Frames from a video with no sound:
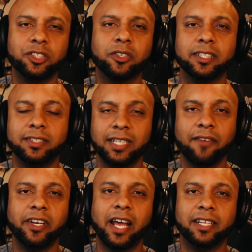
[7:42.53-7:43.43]
or a
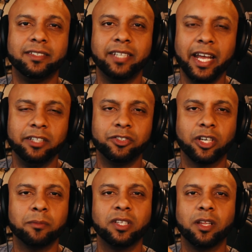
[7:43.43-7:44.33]
7 out of 10 in
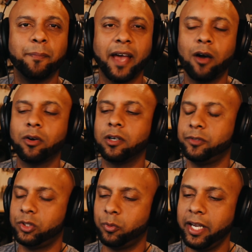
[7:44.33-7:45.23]
terms of the power of
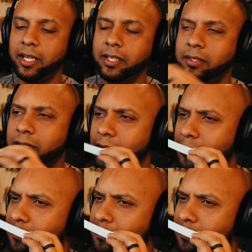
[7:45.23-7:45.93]
sweetness.